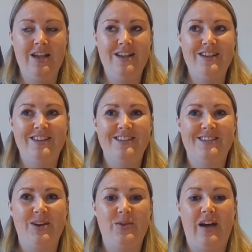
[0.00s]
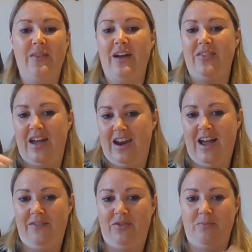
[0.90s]
so that they then have
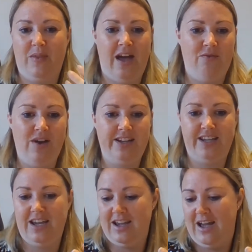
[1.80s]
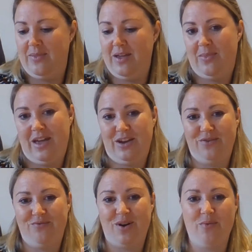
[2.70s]
them there ready, and then they can
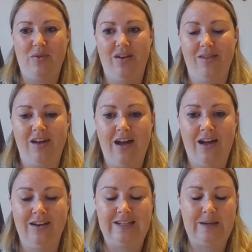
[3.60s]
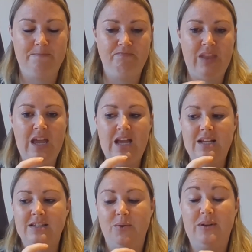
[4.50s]
write with the other hand.
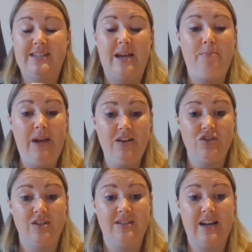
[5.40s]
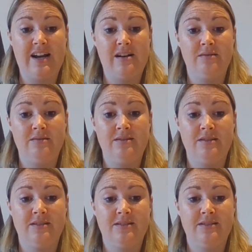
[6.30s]
So we'd say pinch the
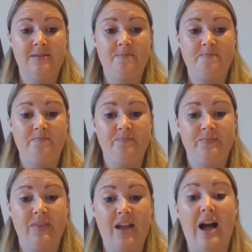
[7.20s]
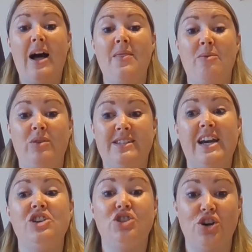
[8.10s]
sounds, and then we'd say
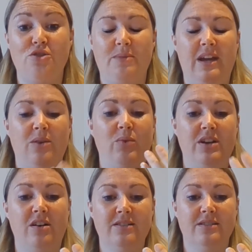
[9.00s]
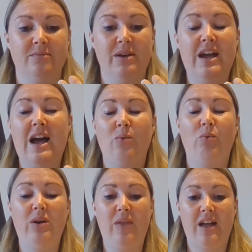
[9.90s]
show me, and we'd ask them. We
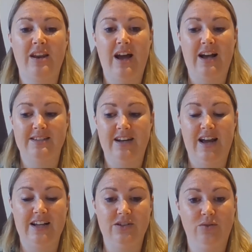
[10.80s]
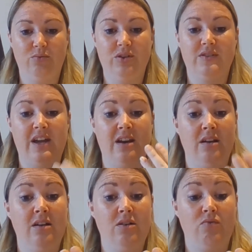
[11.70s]
then, as an adult, would then
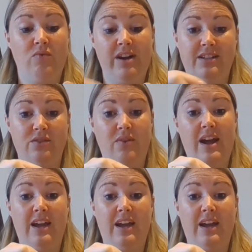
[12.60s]
reiterate,